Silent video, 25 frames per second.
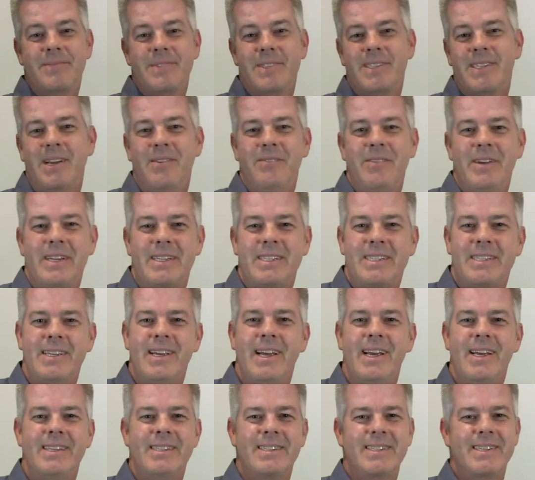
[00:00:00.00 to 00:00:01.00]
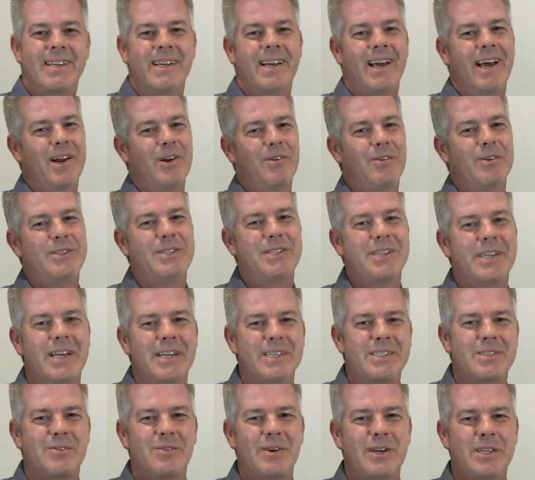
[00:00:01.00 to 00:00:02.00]
Does that make sense? I don't want you
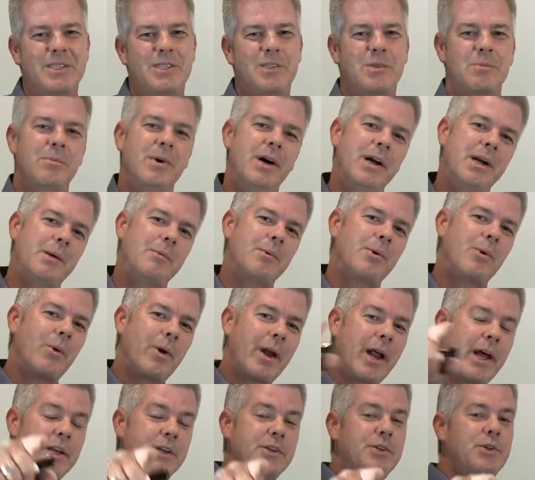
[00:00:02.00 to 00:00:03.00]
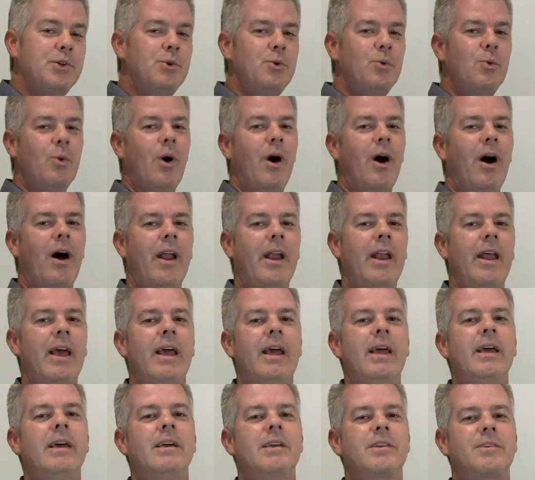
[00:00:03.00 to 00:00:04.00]
guys to waste your money, but what I do want
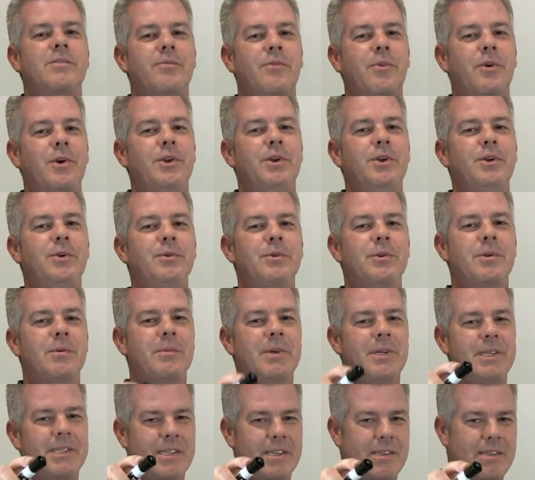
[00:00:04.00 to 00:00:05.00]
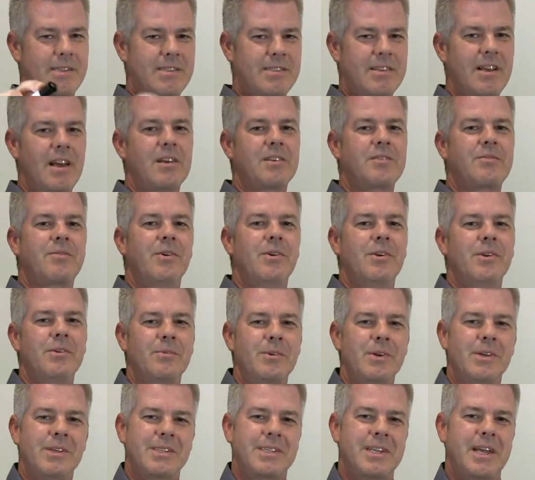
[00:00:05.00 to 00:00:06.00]
is for you to be successful
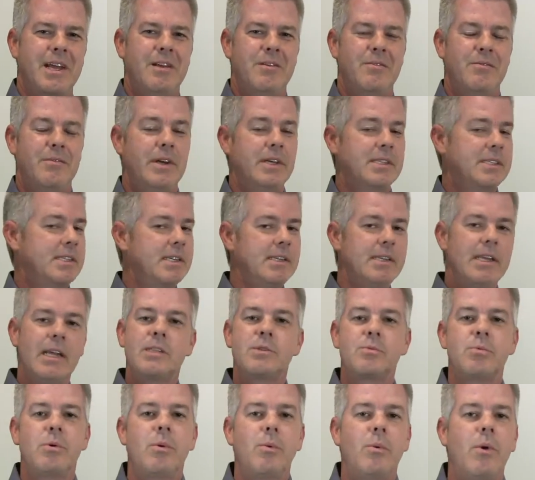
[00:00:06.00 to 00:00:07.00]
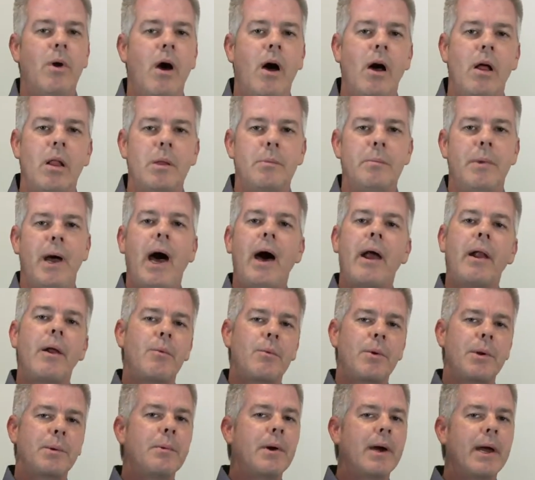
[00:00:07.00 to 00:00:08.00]
in real estate investing. That's what we're all about
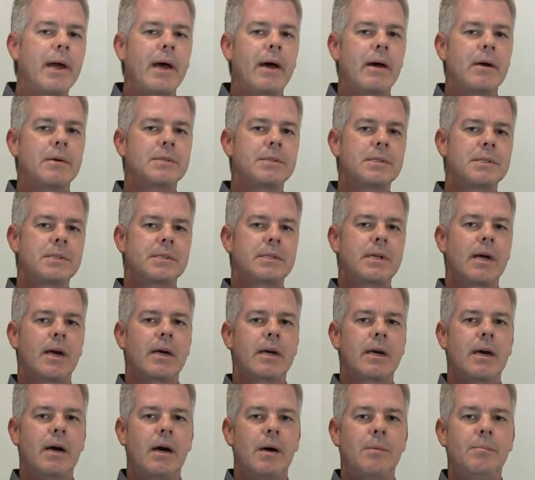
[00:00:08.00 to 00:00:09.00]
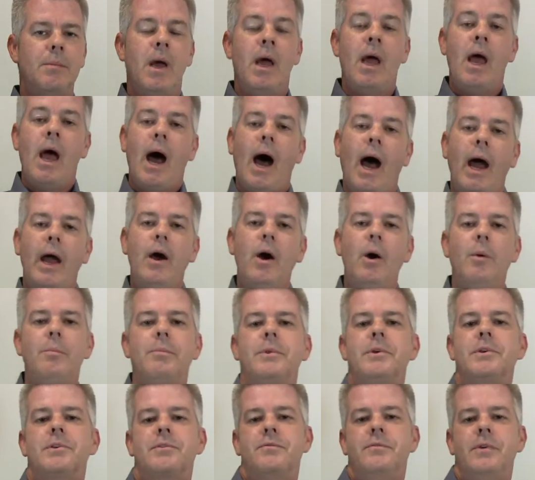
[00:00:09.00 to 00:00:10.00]
at WeBuyHouses.com. I
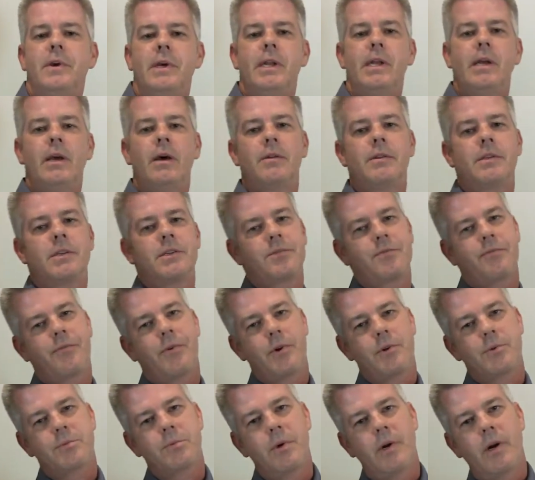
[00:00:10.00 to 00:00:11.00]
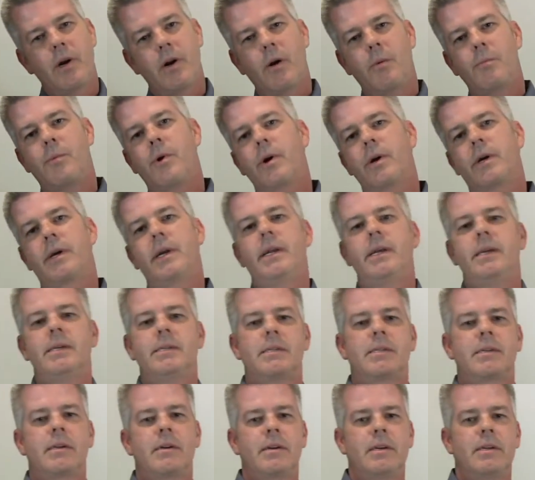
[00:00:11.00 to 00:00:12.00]
hope this video, this first one in our
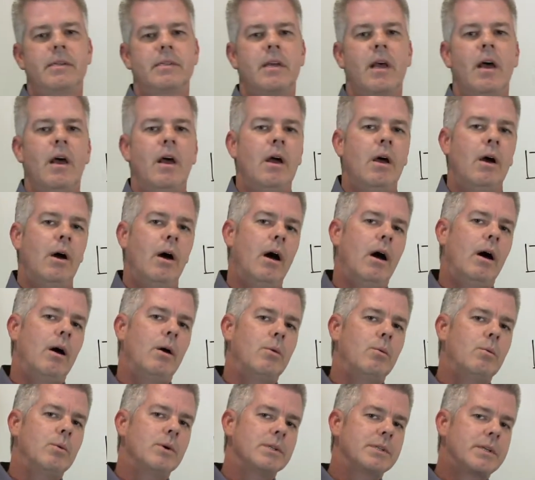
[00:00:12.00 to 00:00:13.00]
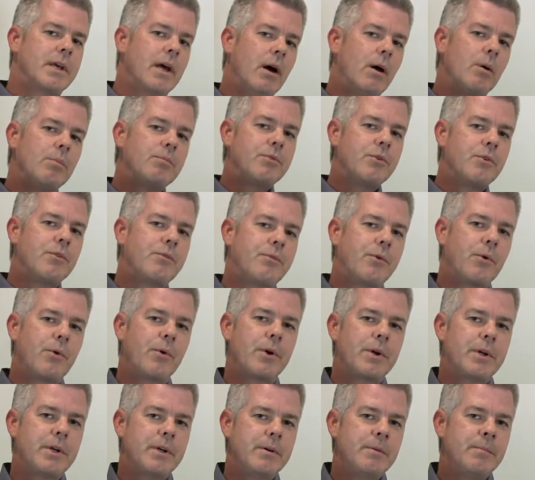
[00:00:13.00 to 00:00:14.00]
marketing series, was helpful
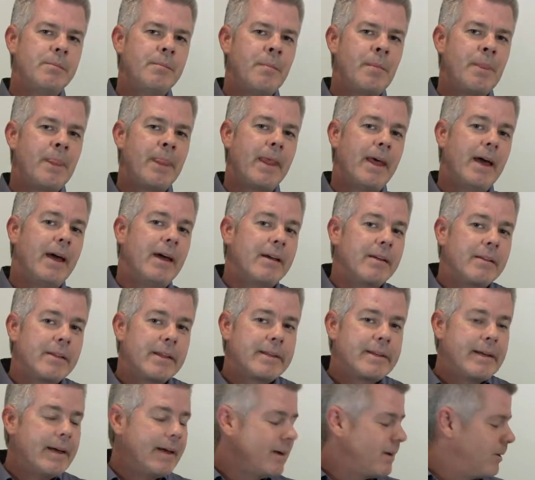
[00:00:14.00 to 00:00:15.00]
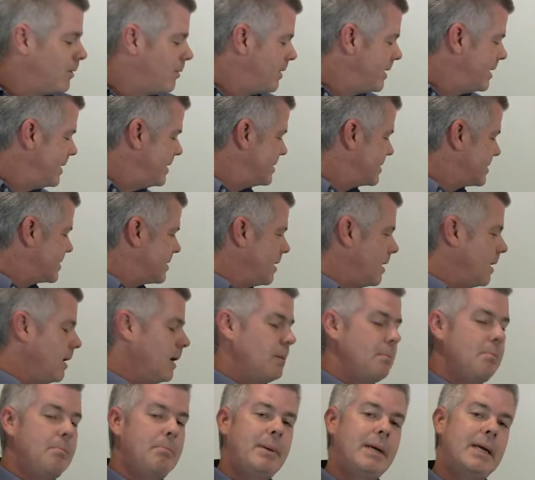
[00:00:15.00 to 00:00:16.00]
for you. And the takeaway is,
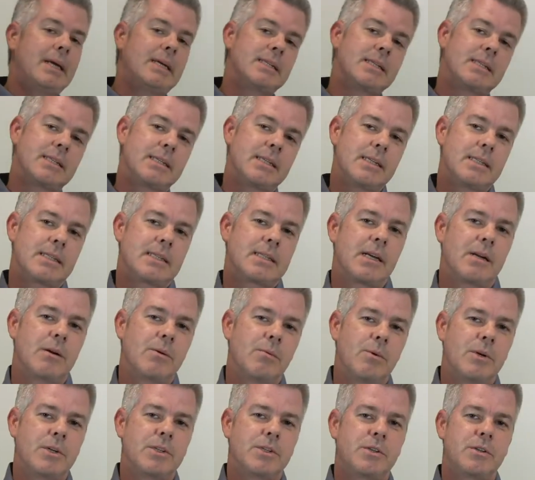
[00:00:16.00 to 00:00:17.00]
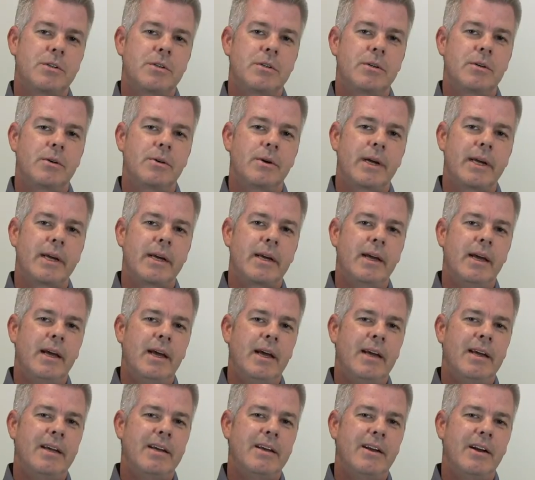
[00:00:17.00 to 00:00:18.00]
be consistent in what you're doing.
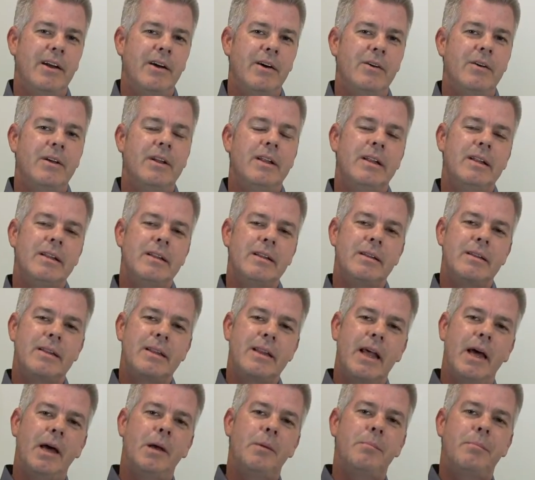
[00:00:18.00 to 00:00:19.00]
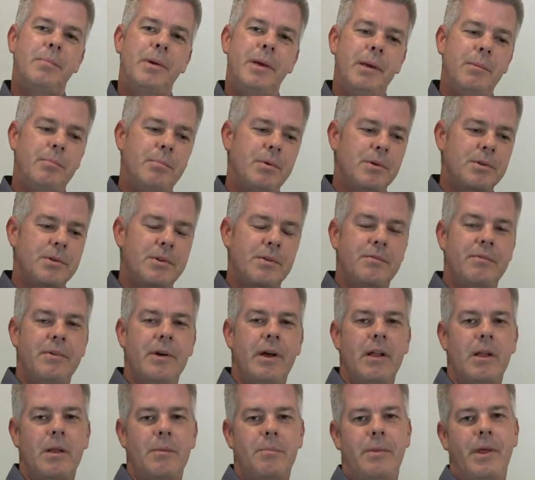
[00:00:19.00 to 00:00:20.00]
You know, let people
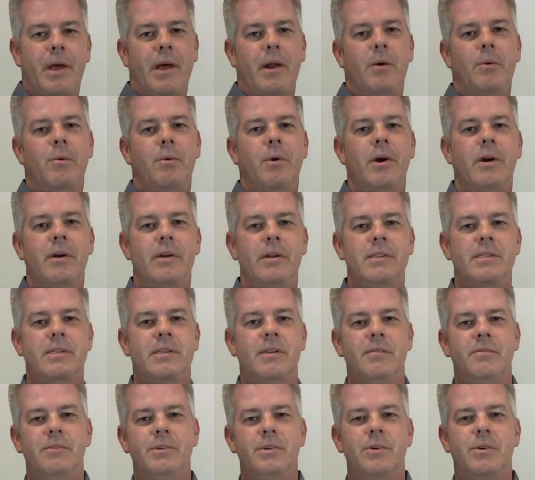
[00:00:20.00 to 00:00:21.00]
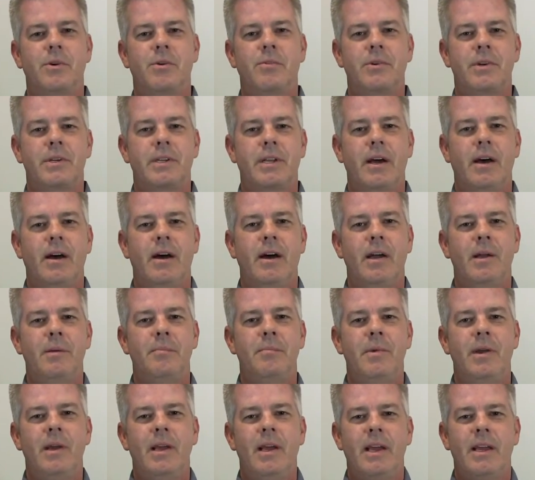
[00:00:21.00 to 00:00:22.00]
develop that awareness of you over
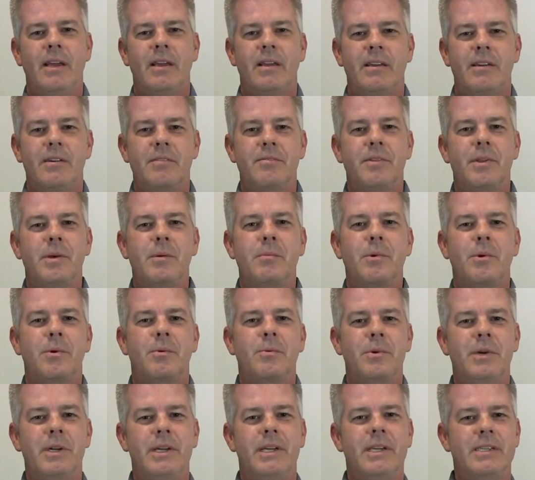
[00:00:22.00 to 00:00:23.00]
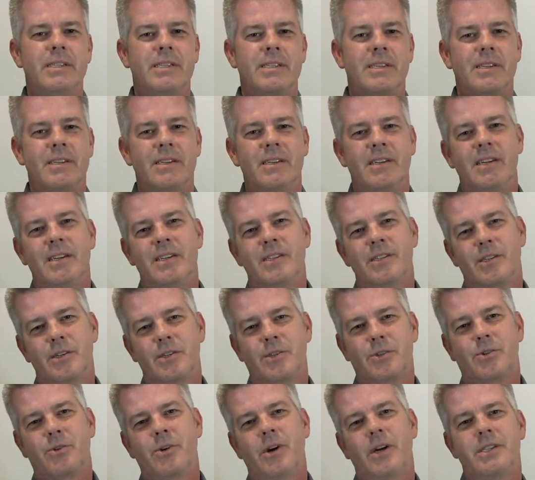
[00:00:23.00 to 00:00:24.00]
time. Give them a reason
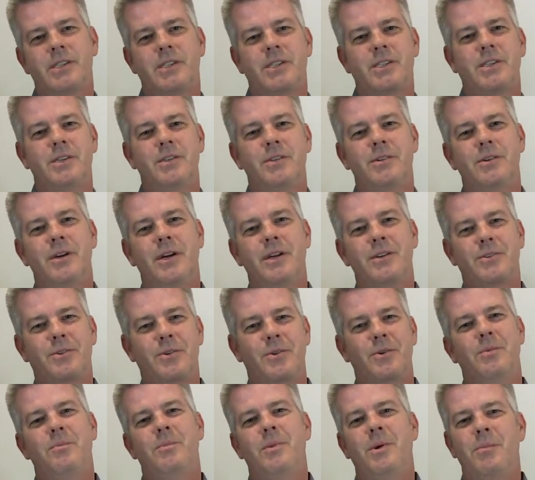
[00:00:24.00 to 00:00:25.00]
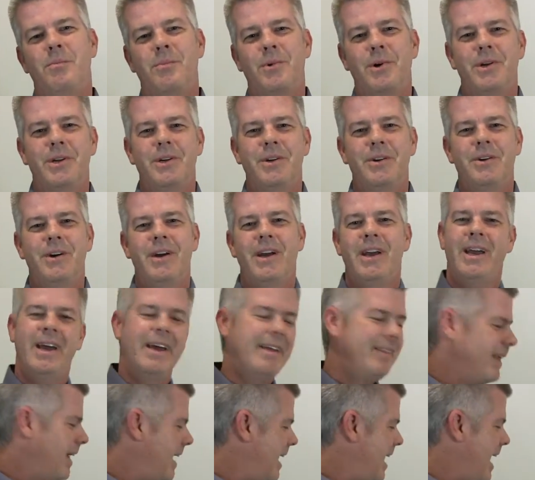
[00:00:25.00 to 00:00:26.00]
to trust you and to remember you.
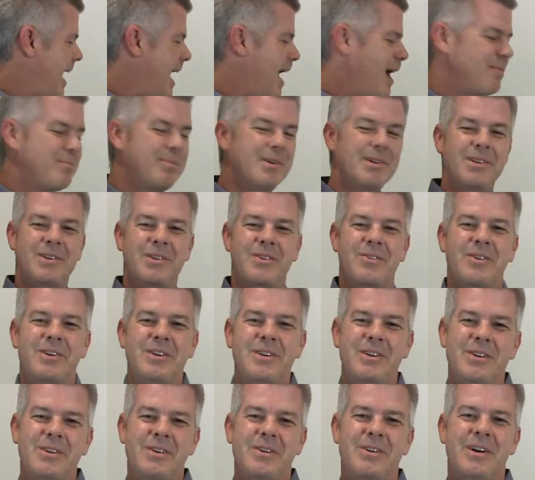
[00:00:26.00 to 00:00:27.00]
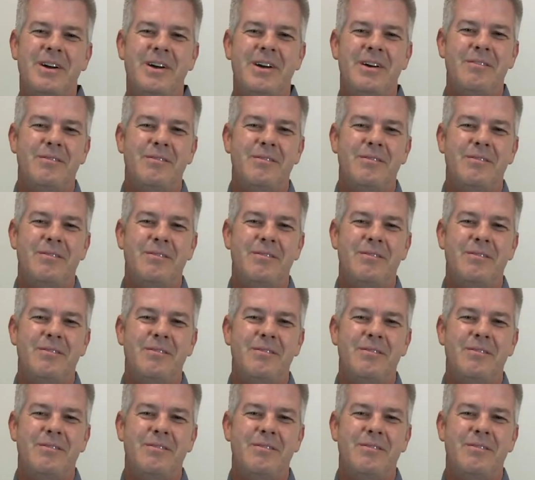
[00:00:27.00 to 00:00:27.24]
And that happens when you